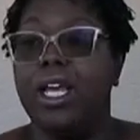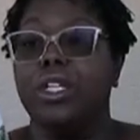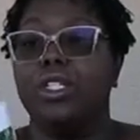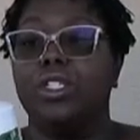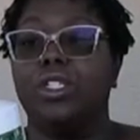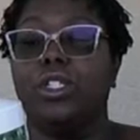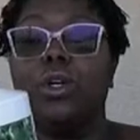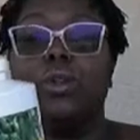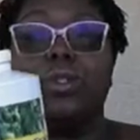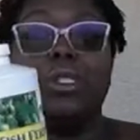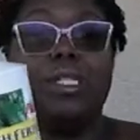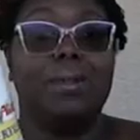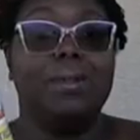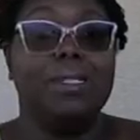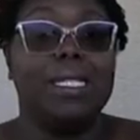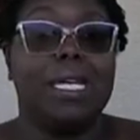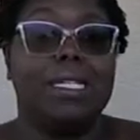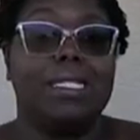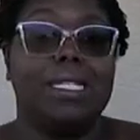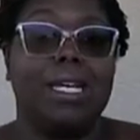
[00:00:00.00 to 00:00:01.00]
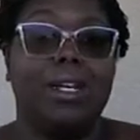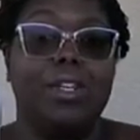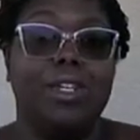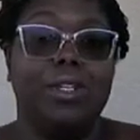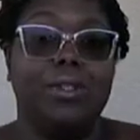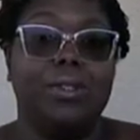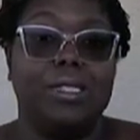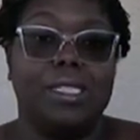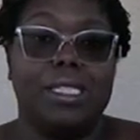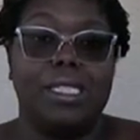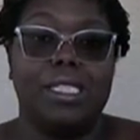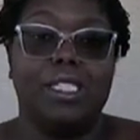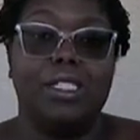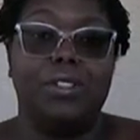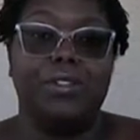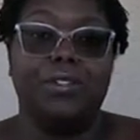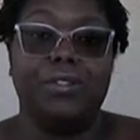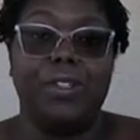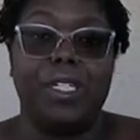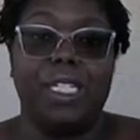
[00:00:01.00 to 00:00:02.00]
So sometimes I use this to
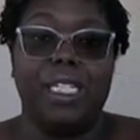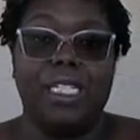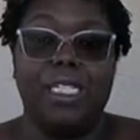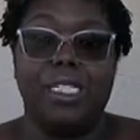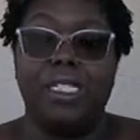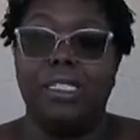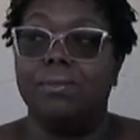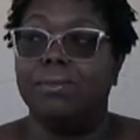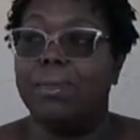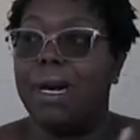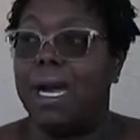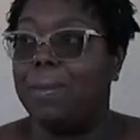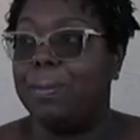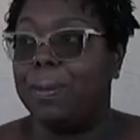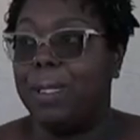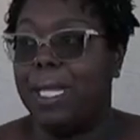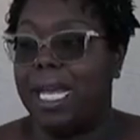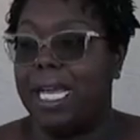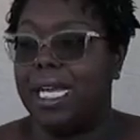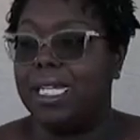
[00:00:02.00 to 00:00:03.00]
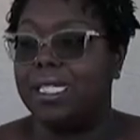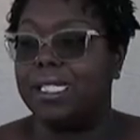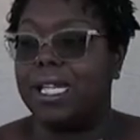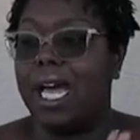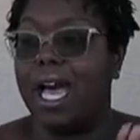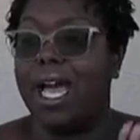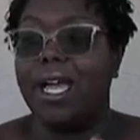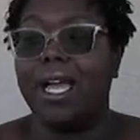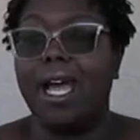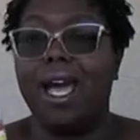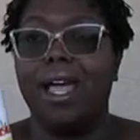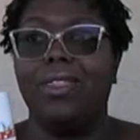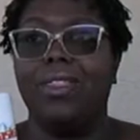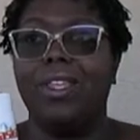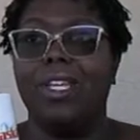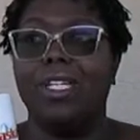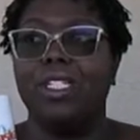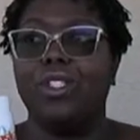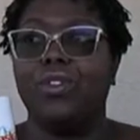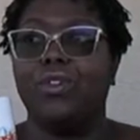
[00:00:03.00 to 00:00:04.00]
feed my plants. I got
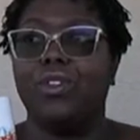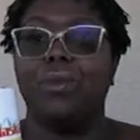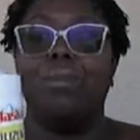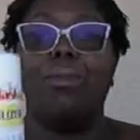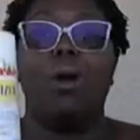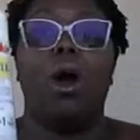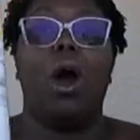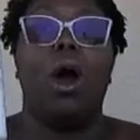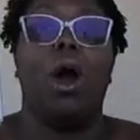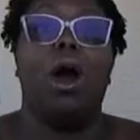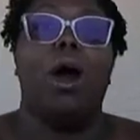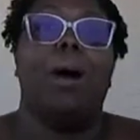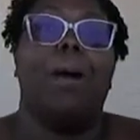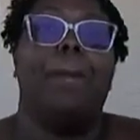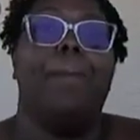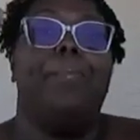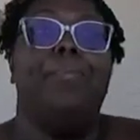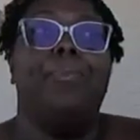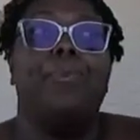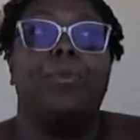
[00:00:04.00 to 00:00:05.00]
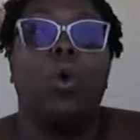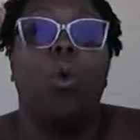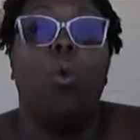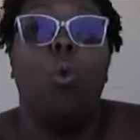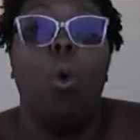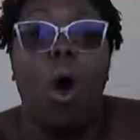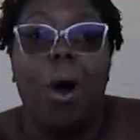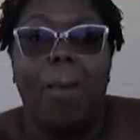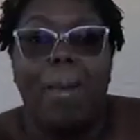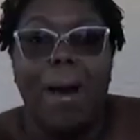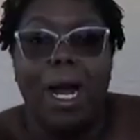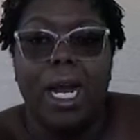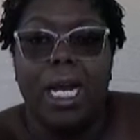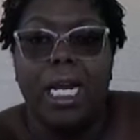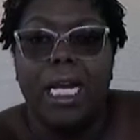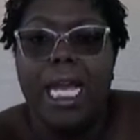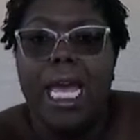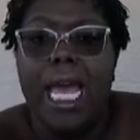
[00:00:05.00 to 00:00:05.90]
this from Walmart.